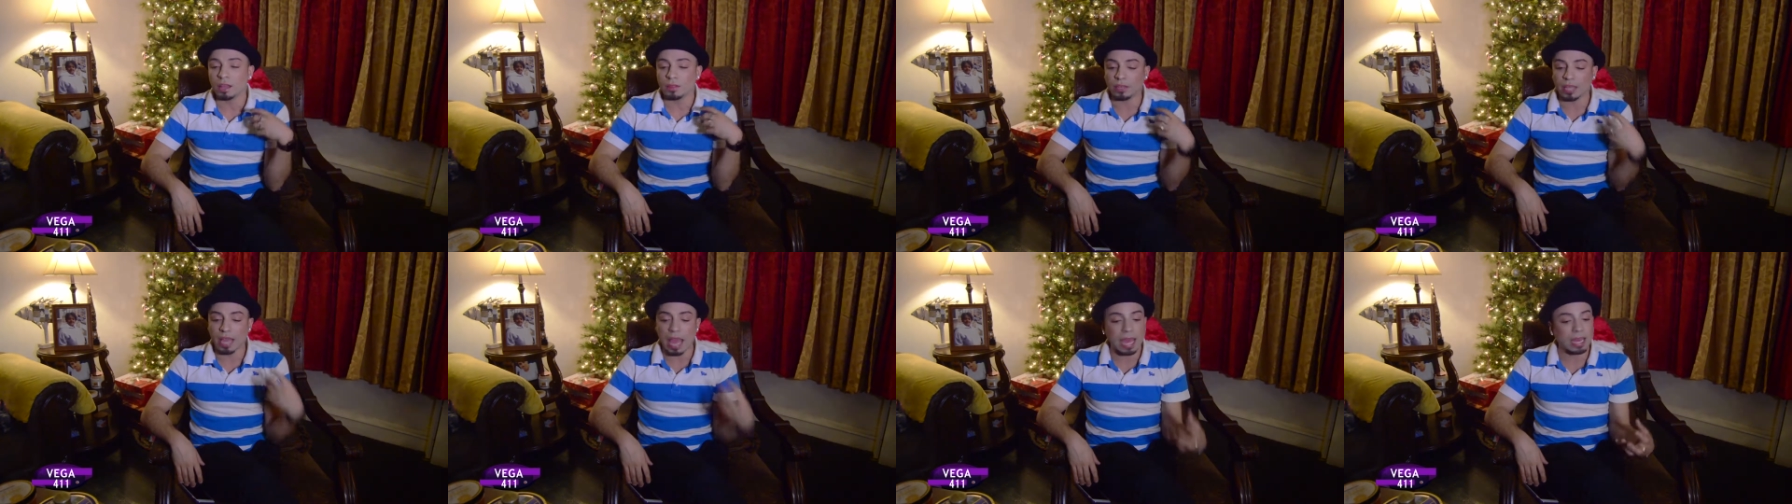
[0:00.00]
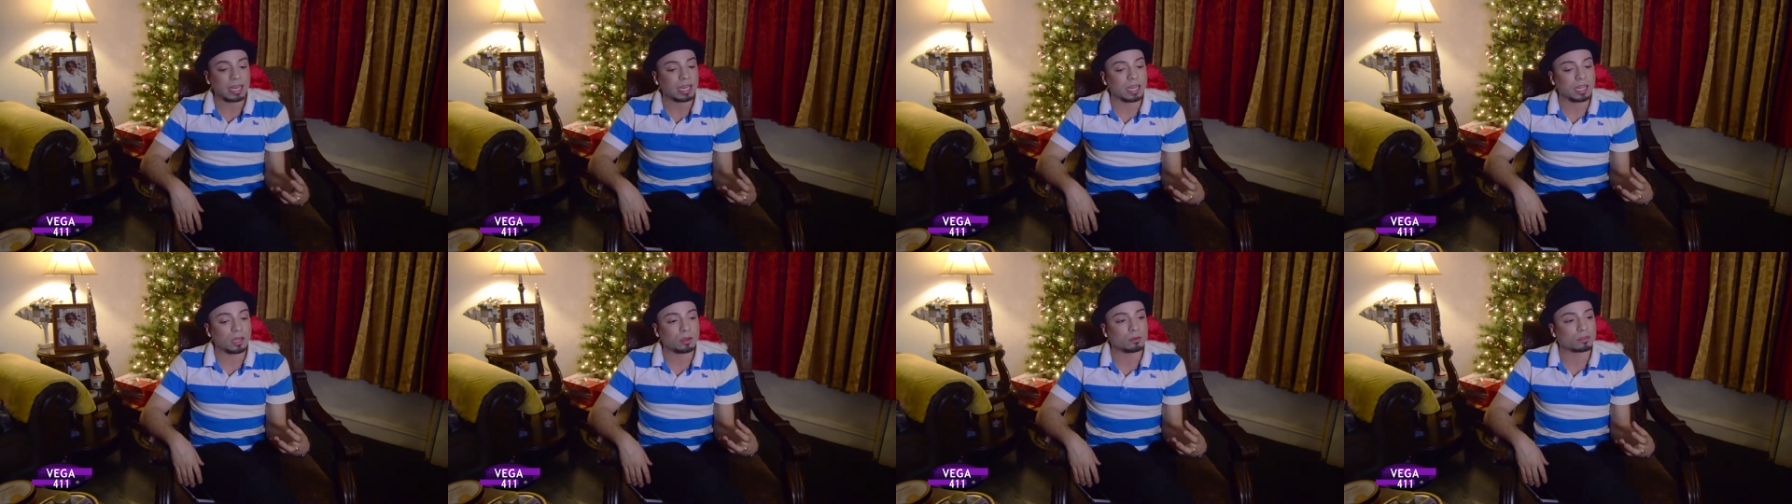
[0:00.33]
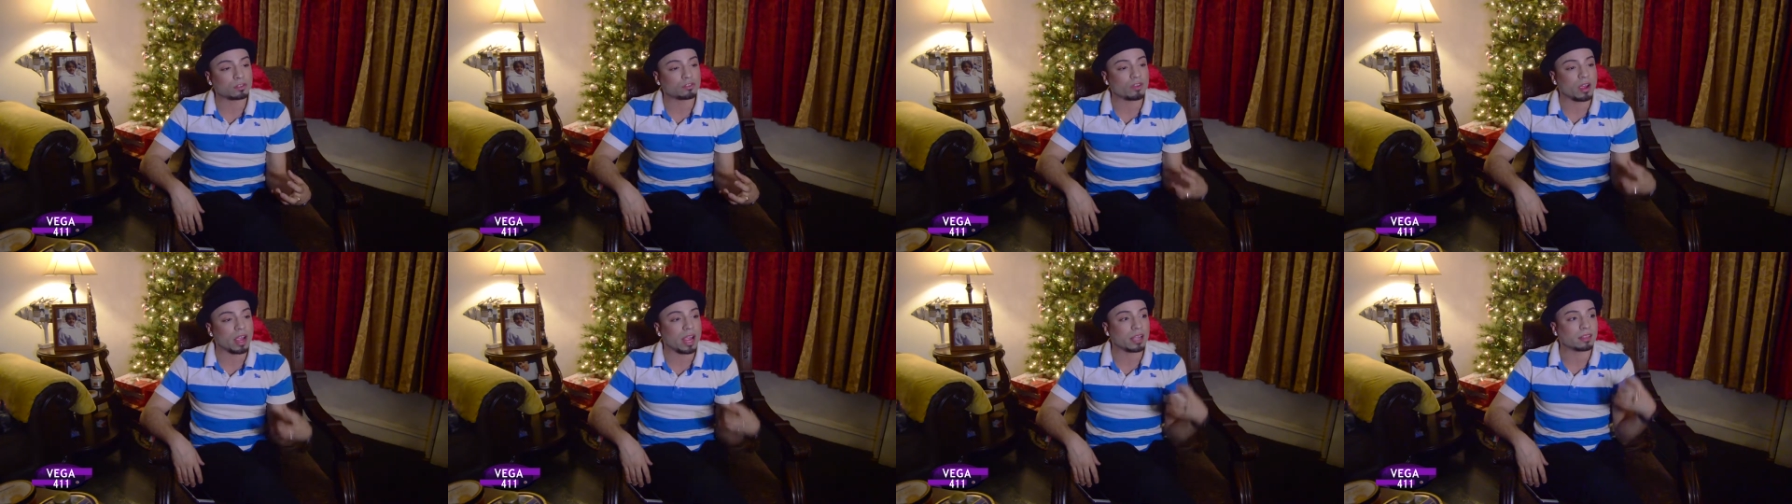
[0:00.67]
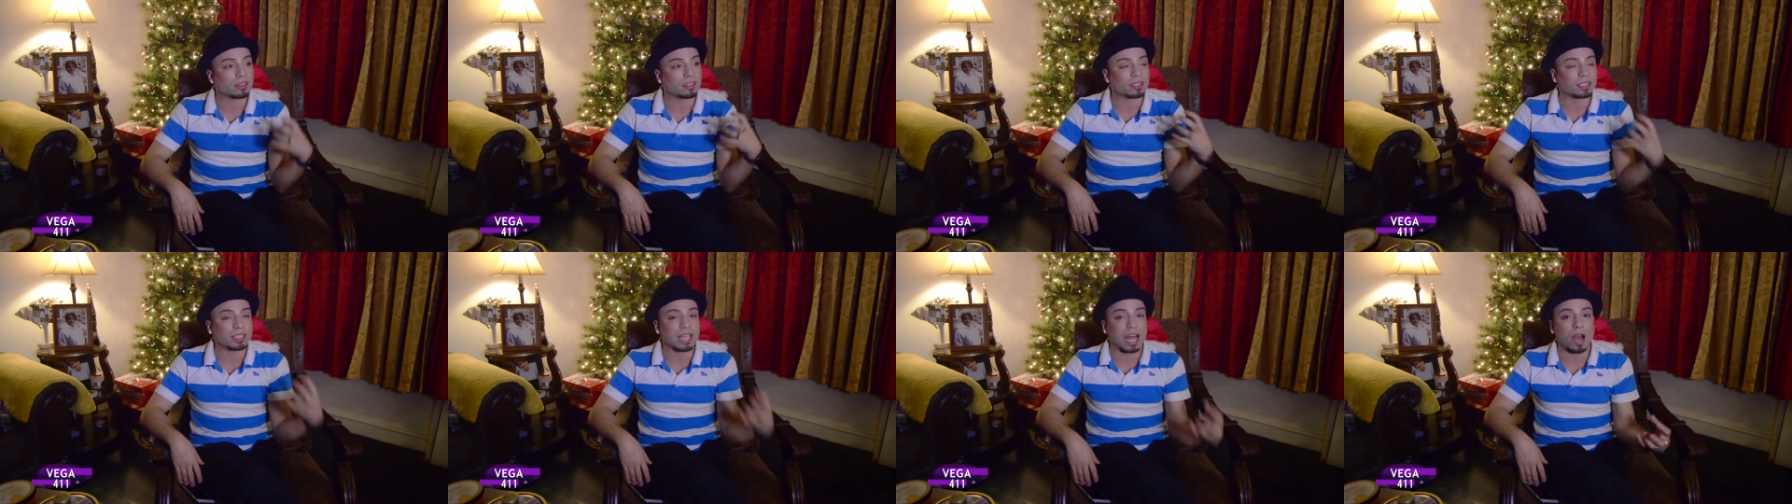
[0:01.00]
the editing was
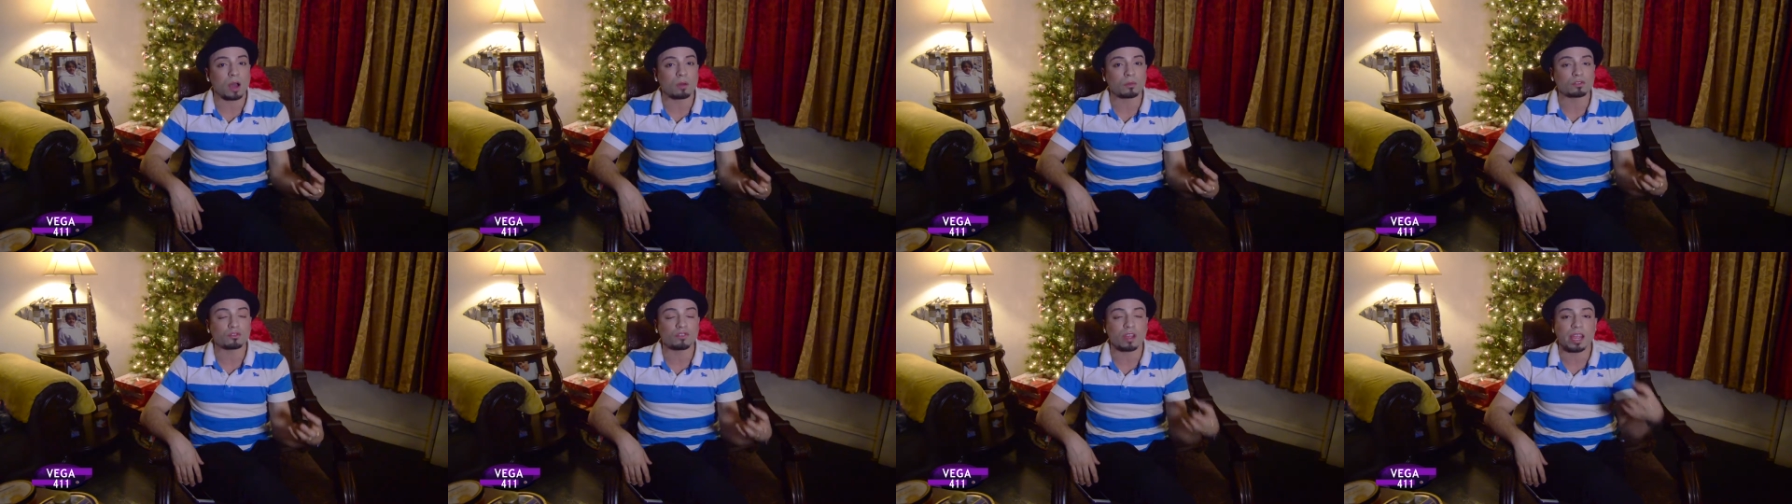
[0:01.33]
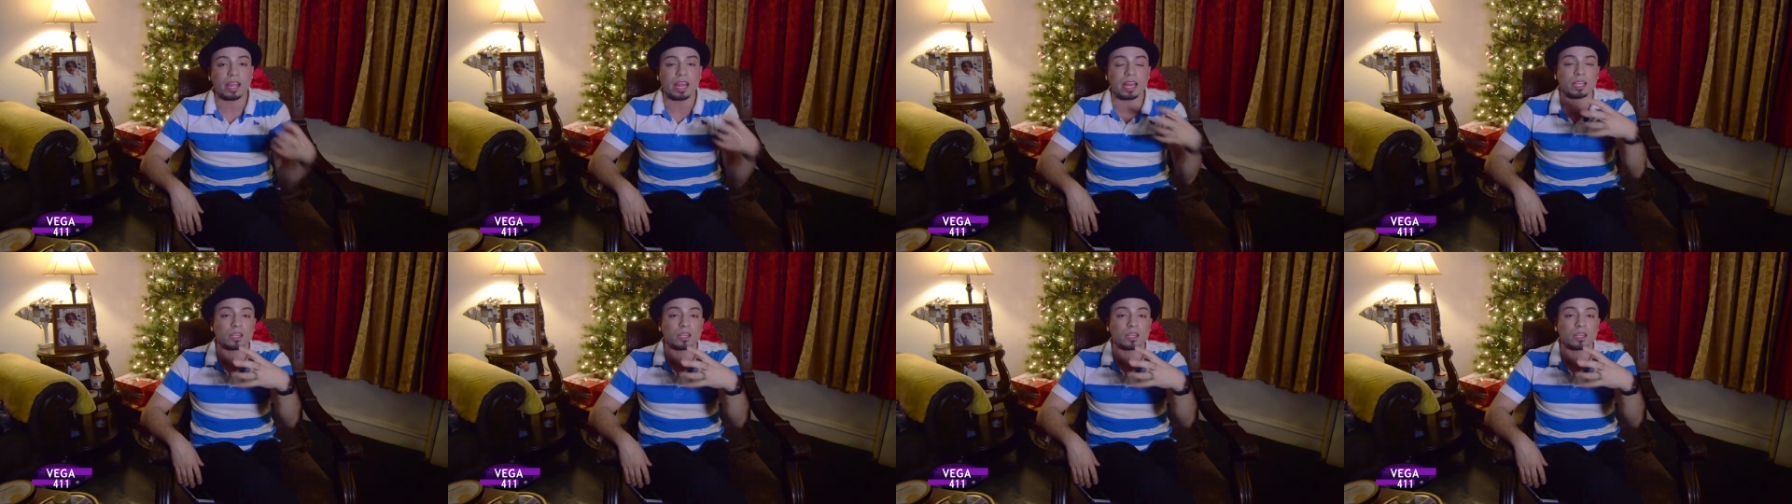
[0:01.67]
great, the sound was great,